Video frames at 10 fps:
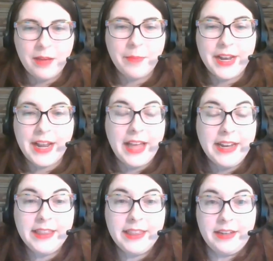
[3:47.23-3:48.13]
but
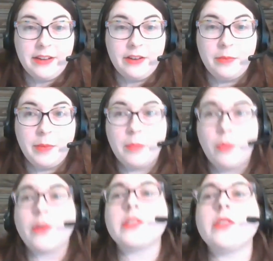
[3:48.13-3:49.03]
anything could be
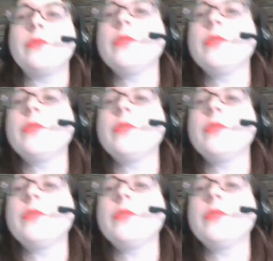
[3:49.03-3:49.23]
important to you.